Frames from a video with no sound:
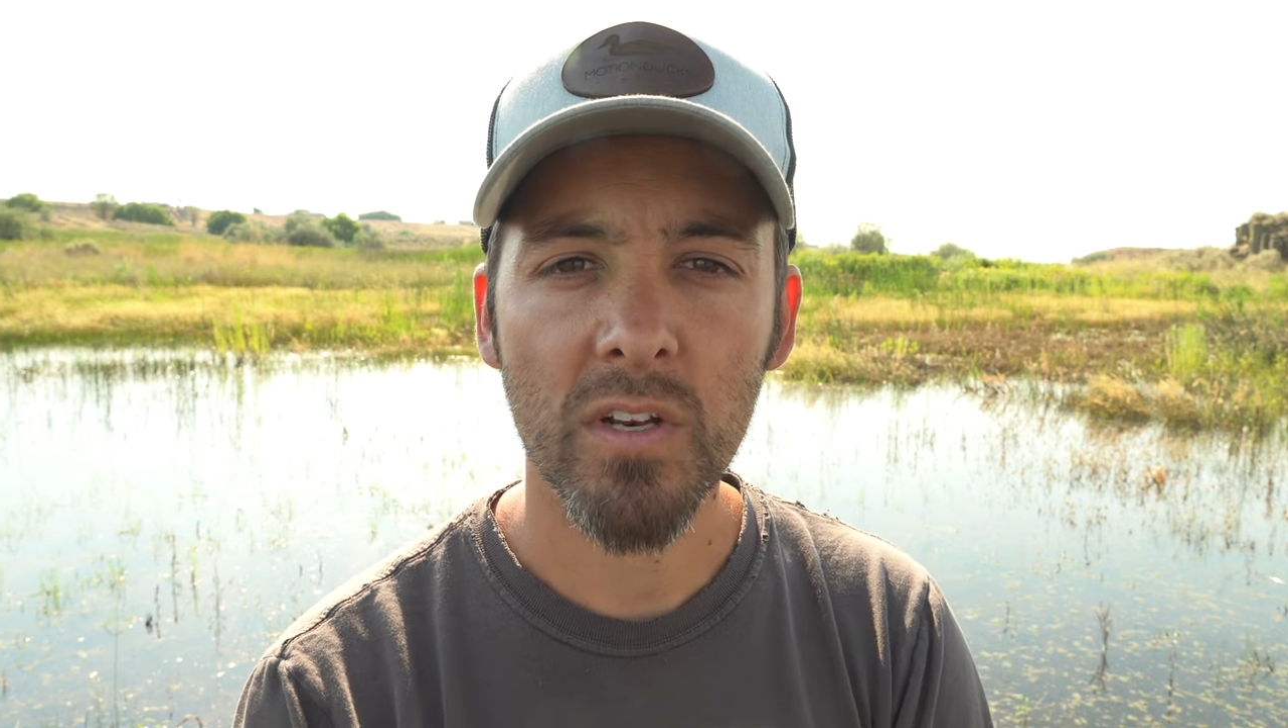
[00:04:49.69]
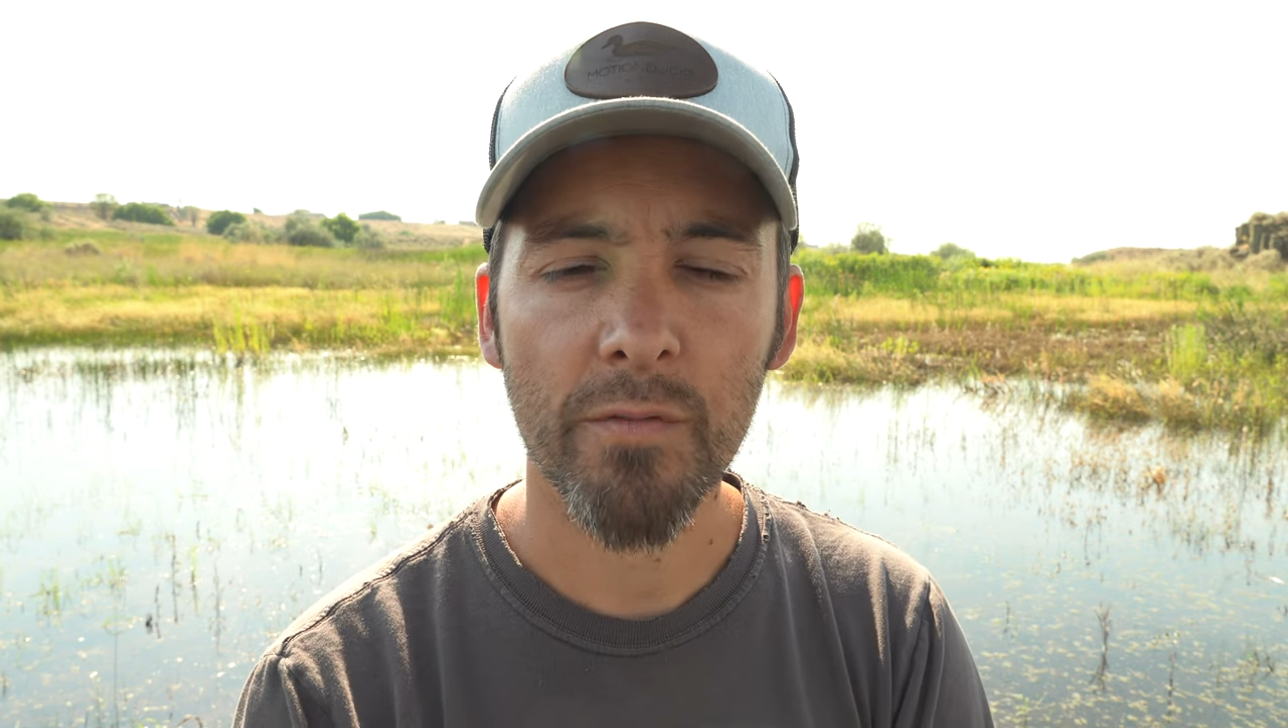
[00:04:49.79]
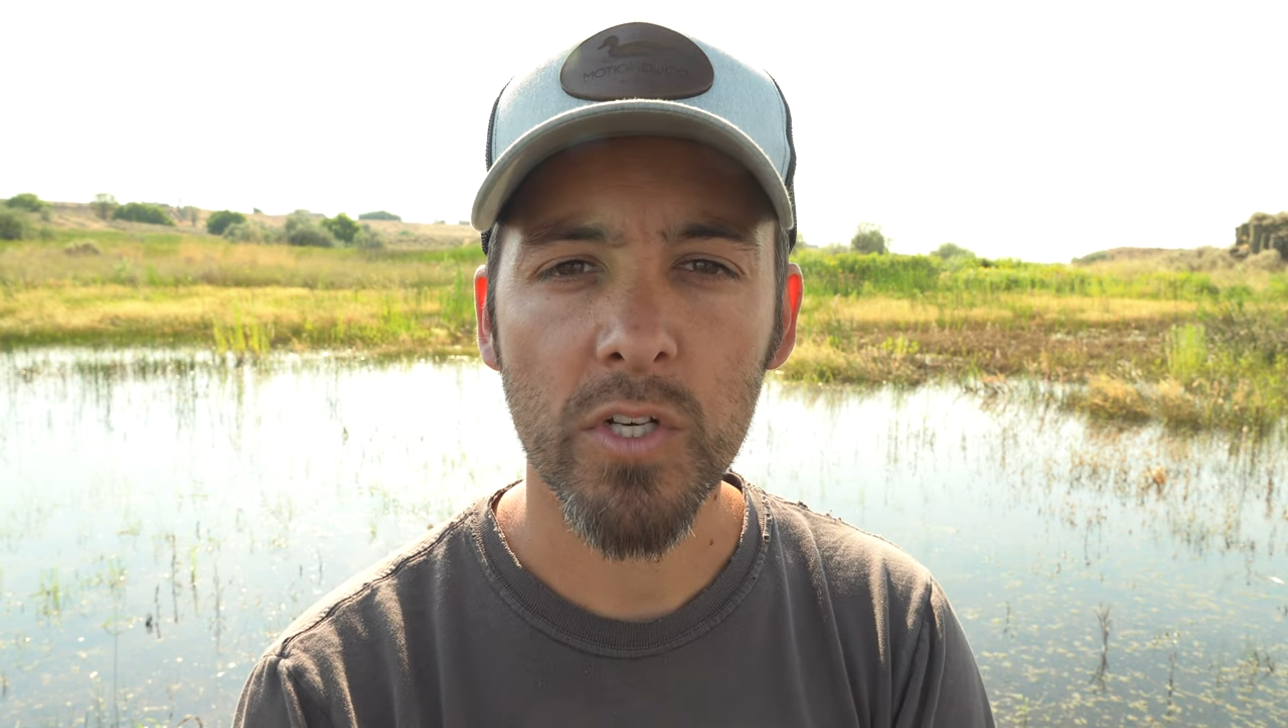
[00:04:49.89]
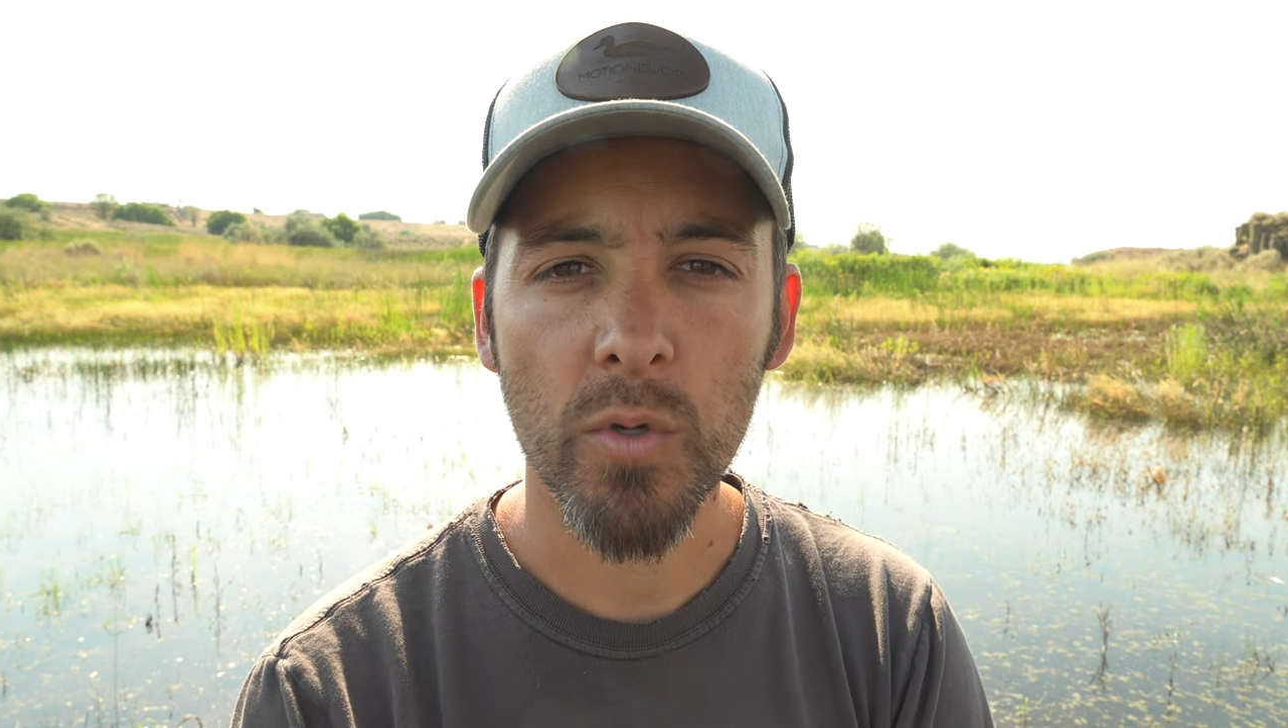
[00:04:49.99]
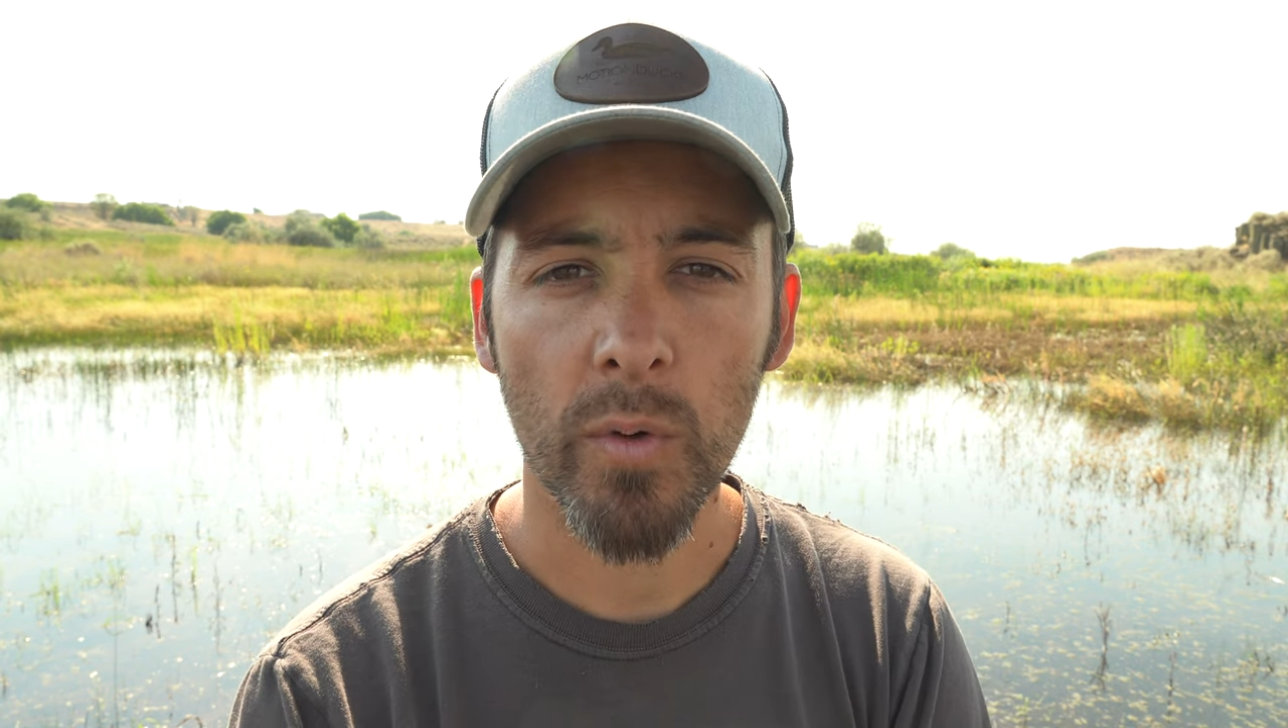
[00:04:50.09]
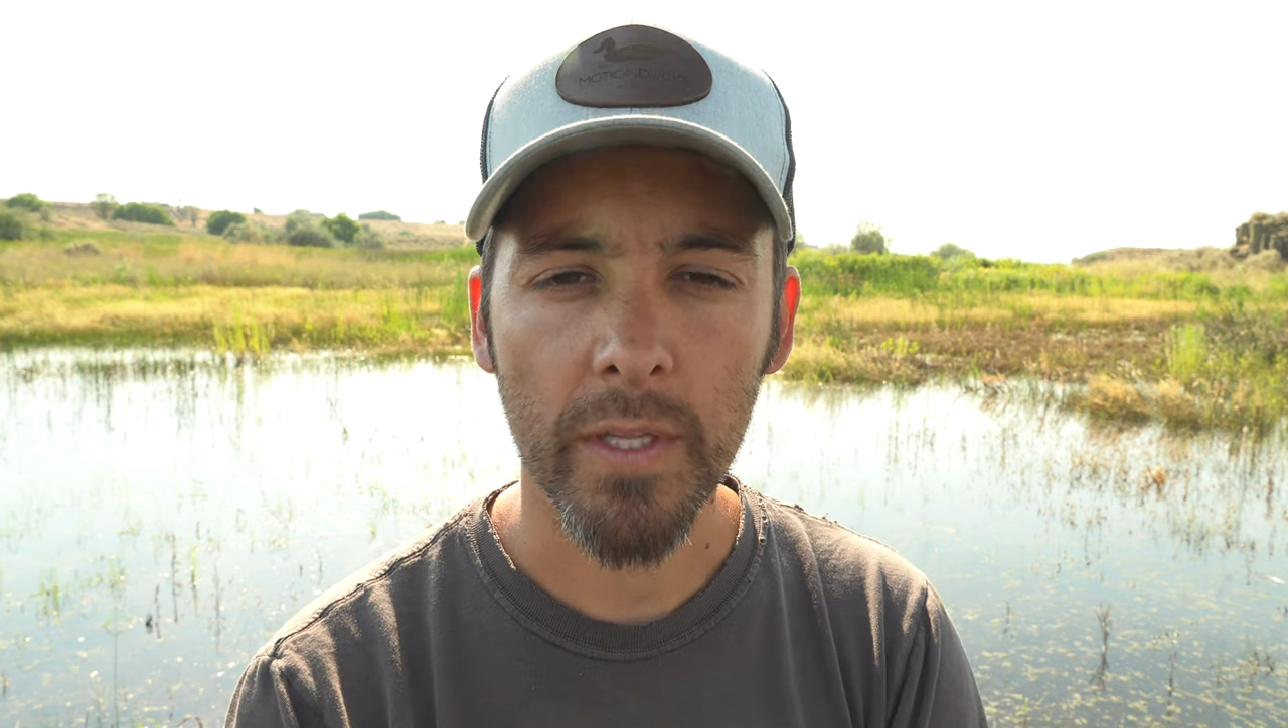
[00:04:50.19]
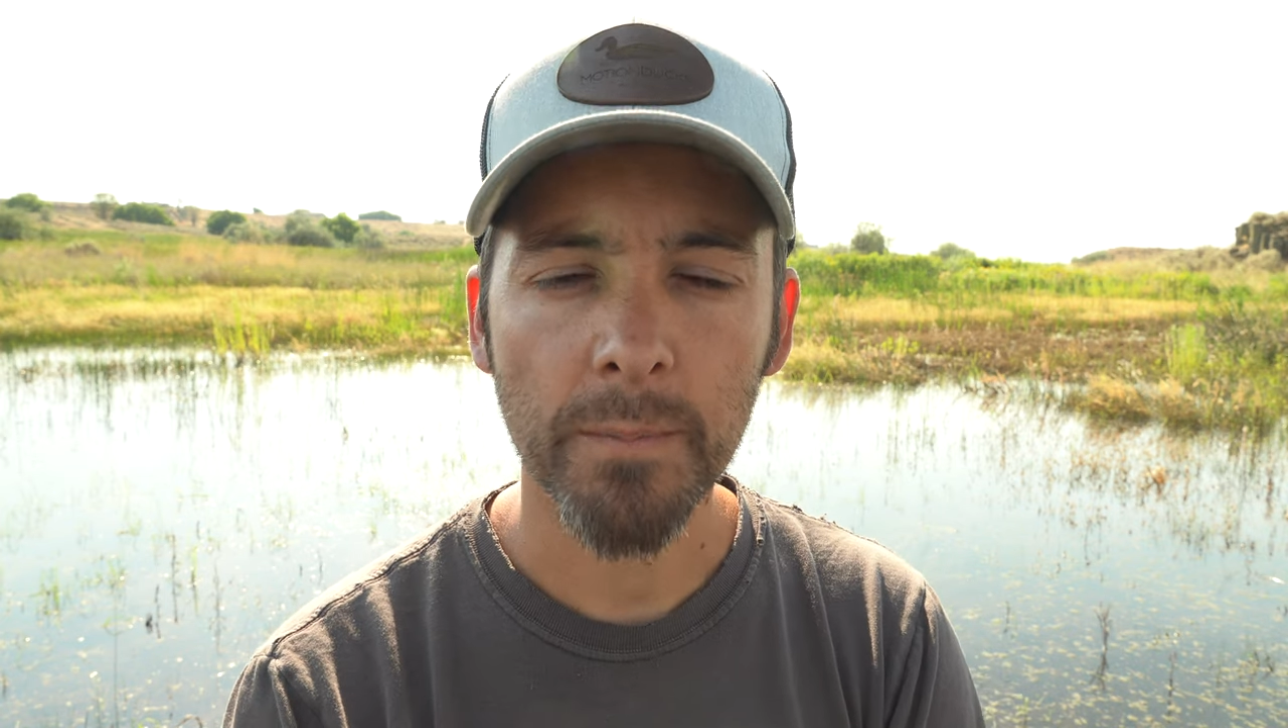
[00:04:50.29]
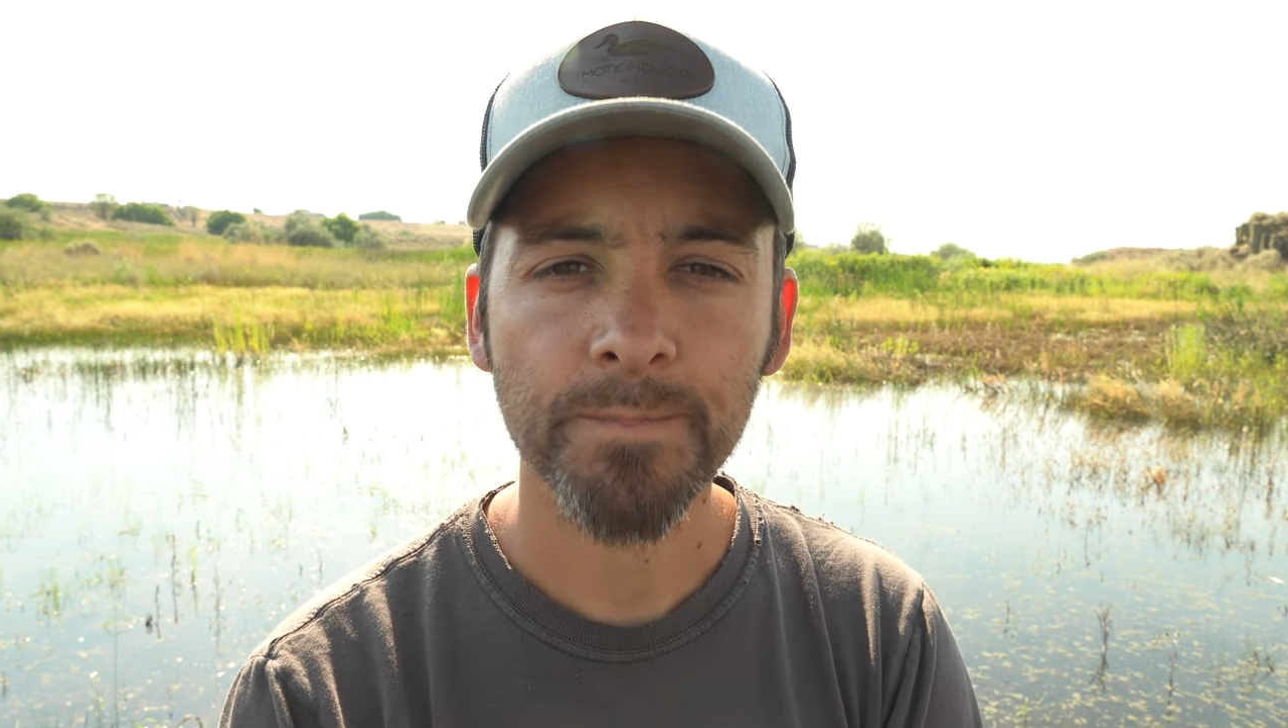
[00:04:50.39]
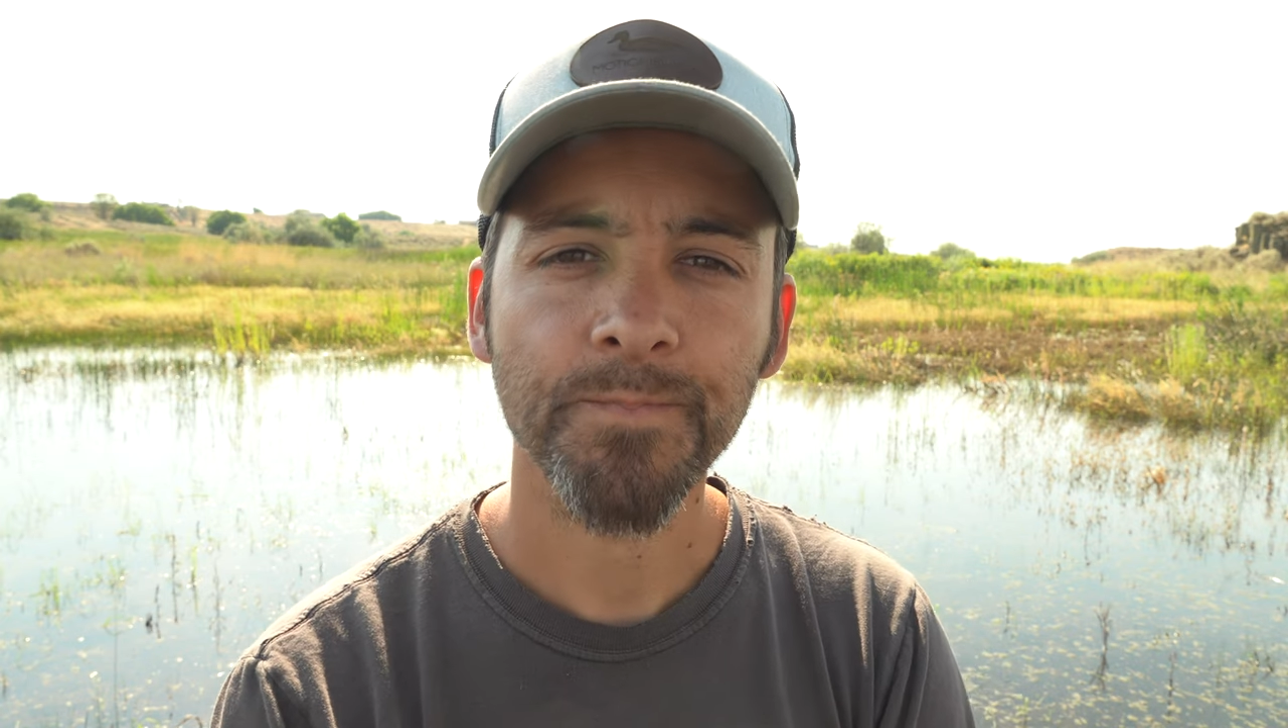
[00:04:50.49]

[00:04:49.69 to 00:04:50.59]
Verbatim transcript: individually.